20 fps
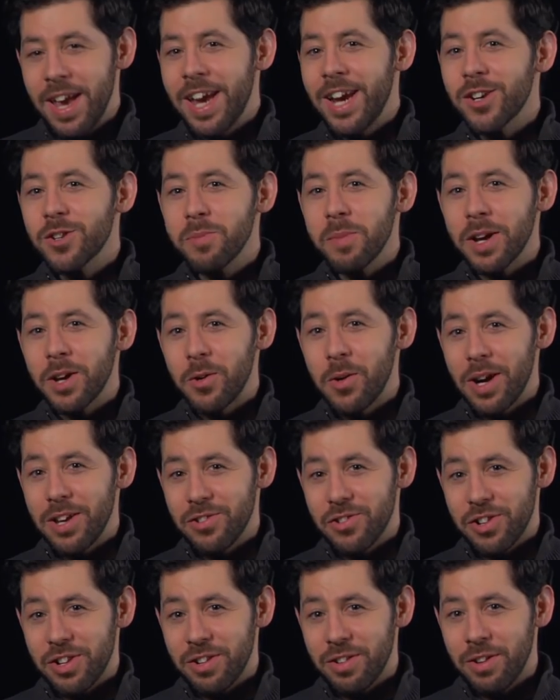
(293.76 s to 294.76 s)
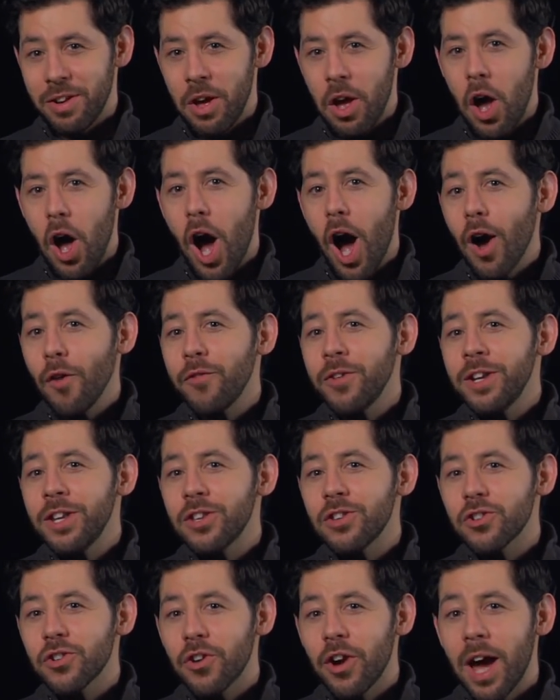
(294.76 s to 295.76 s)
Here's my question. Often
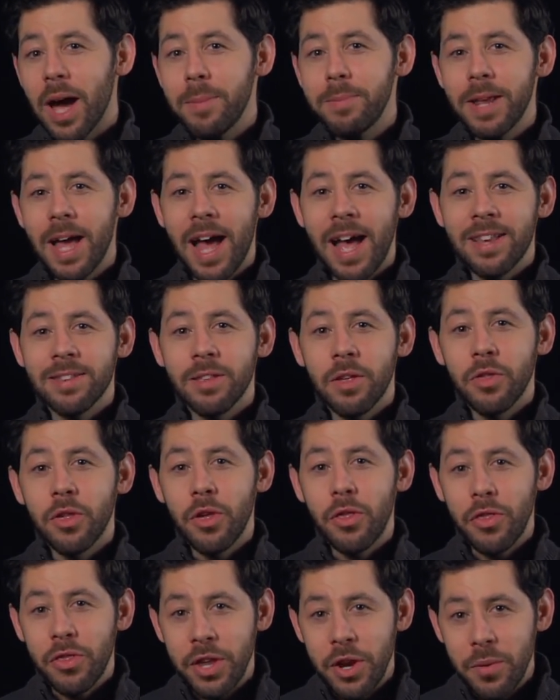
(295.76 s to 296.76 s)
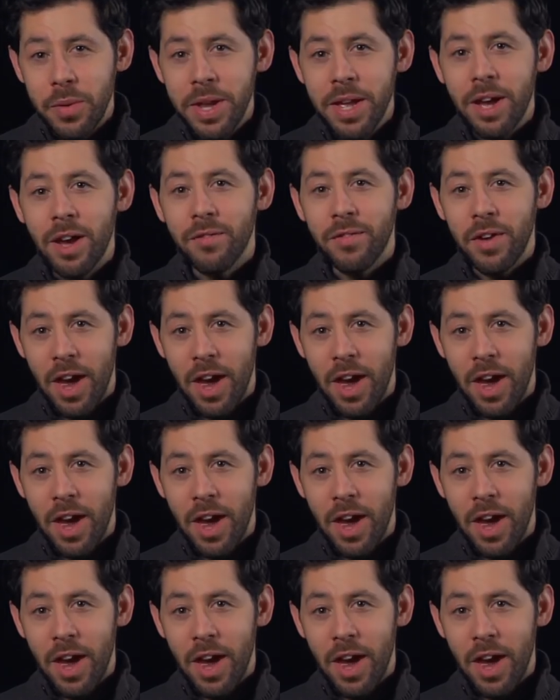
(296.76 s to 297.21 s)
described as the theory of